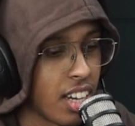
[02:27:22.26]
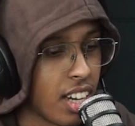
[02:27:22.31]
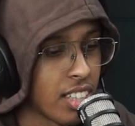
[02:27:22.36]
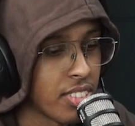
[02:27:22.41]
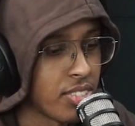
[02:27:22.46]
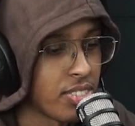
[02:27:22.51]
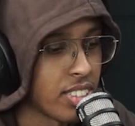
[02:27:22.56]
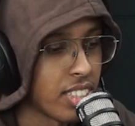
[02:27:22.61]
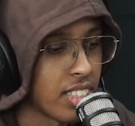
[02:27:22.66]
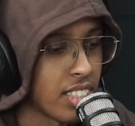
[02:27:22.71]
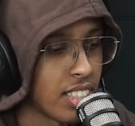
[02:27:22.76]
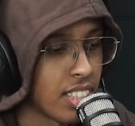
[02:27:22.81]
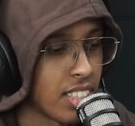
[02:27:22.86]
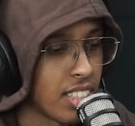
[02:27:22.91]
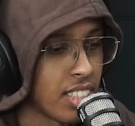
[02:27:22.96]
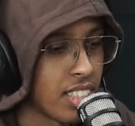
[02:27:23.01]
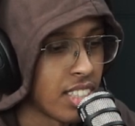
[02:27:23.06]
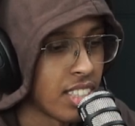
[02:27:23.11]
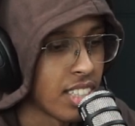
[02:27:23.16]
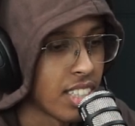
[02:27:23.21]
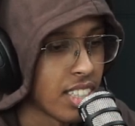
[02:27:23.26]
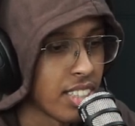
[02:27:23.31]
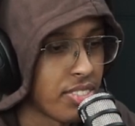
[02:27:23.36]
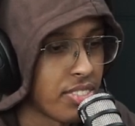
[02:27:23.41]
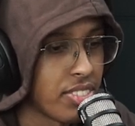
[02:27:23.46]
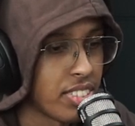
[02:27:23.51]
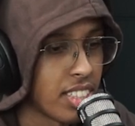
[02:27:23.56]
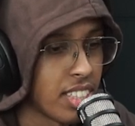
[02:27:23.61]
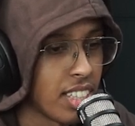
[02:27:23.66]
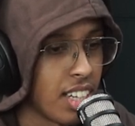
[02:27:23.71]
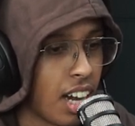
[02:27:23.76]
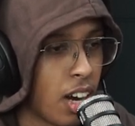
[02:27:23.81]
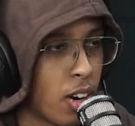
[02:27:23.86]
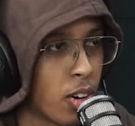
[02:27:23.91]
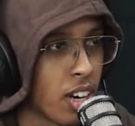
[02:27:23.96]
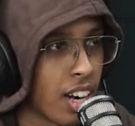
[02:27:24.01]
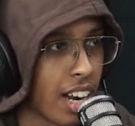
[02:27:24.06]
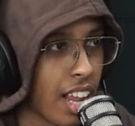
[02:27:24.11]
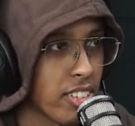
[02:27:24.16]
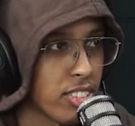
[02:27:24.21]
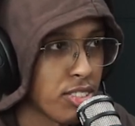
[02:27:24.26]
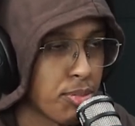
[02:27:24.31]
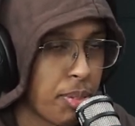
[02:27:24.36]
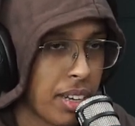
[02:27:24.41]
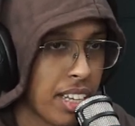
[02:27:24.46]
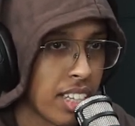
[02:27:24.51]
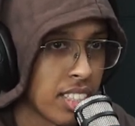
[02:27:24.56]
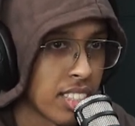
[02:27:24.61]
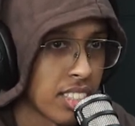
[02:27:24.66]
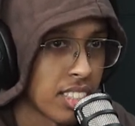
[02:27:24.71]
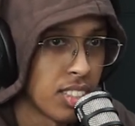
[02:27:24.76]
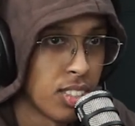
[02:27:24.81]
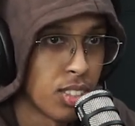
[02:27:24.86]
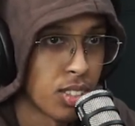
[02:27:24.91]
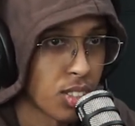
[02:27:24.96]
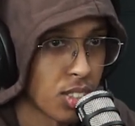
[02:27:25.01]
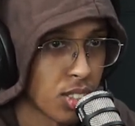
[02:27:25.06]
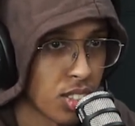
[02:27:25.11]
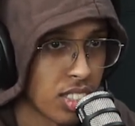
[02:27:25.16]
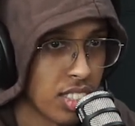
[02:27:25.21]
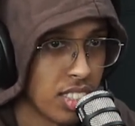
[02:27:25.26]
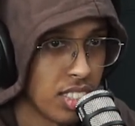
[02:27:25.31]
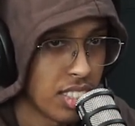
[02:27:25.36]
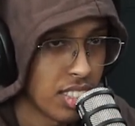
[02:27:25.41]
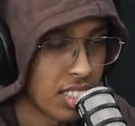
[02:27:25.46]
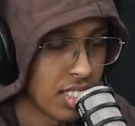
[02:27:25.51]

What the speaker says: If our life's plans don't succeed,